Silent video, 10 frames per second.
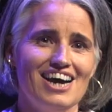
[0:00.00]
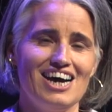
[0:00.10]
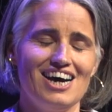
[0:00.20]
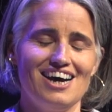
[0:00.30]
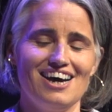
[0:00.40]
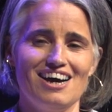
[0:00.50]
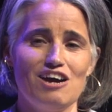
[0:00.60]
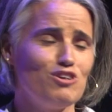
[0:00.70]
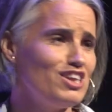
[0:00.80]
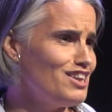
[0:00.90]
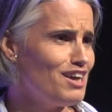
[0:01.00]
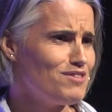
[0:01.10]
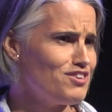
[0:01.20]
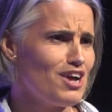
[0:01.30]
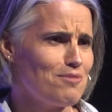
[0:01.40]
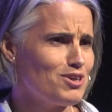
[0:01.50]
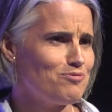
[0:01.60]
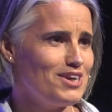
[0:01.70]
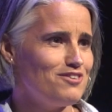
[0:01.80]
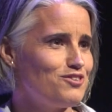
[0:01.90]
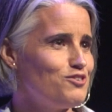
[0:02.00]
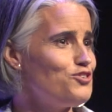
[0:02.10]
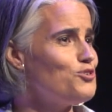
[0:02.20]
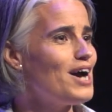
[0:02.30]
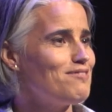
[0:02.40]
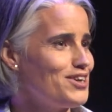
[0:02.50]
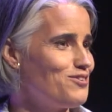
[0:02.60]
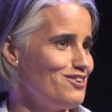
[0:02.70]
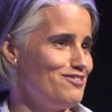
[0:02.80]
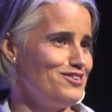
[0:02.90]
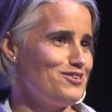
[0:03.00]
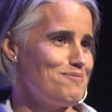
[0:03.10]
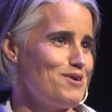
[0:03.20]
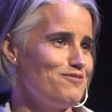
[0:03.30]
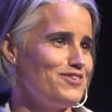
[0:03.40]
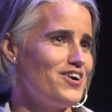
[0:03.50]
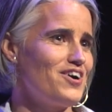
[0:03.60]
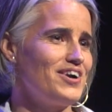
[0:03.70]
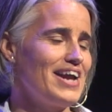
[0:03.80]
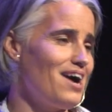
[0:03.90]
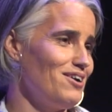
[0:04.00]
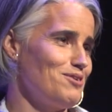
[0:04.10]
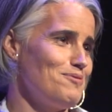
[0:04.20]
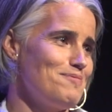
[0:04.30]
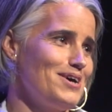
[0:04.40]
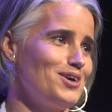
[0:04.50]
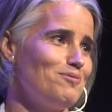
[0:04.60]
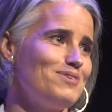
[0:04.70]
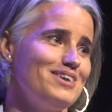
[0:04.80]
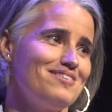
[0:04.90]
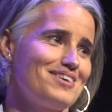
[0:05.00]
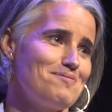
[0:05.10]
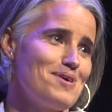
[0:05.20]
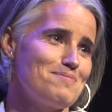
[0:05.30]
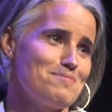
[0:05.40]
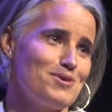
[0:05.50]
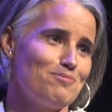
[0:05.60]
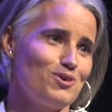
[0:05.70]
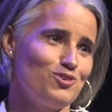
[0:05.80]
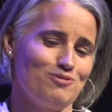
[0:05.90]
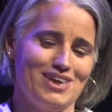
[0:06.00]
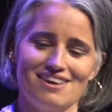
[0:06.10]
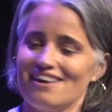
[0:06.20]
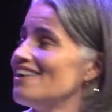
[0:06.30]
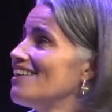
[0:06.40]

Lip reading: I really love this topic space, so if you have any questions about VR and how it could be better, please come up and approach me.